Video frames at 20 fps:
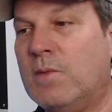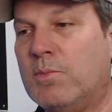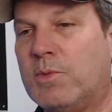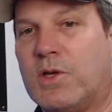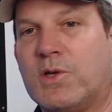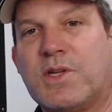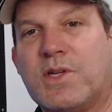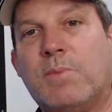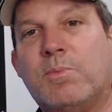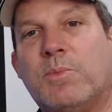
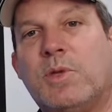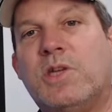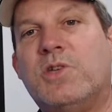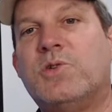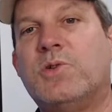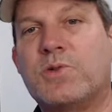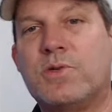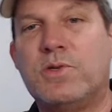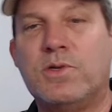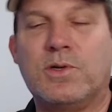because that
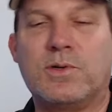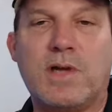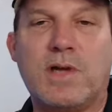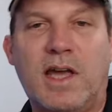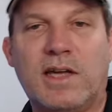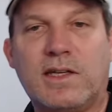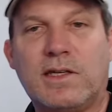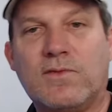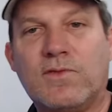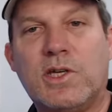means your
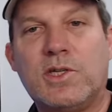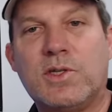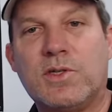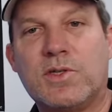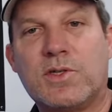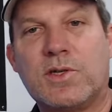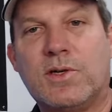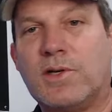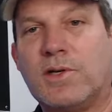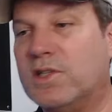
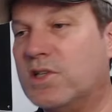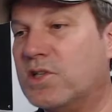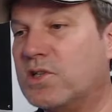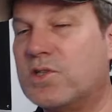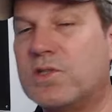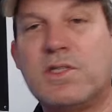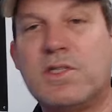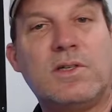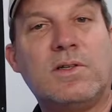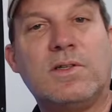activation circuit is
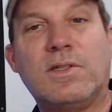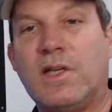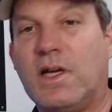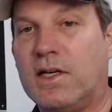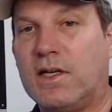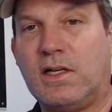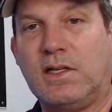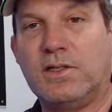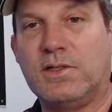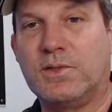still
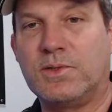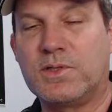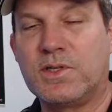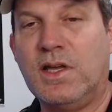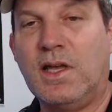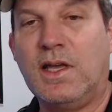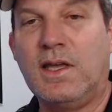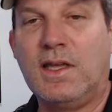not closed.